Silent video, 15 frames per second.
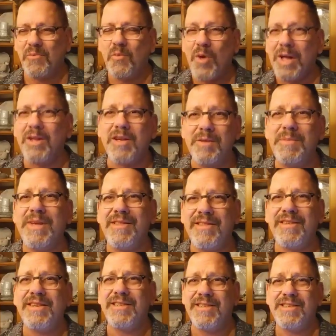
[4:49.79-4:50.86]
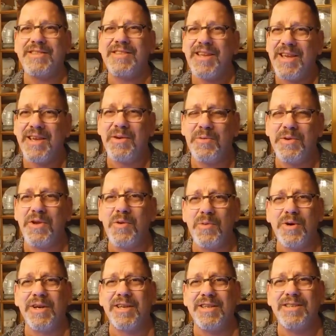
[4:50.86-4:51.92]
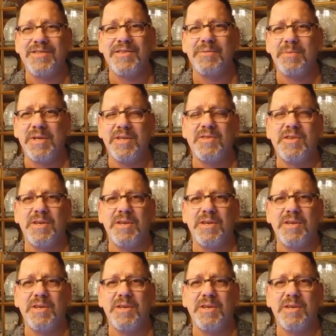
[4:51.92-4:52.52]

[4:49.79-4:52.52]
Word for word: welcoming thing to say when you walk into somebody's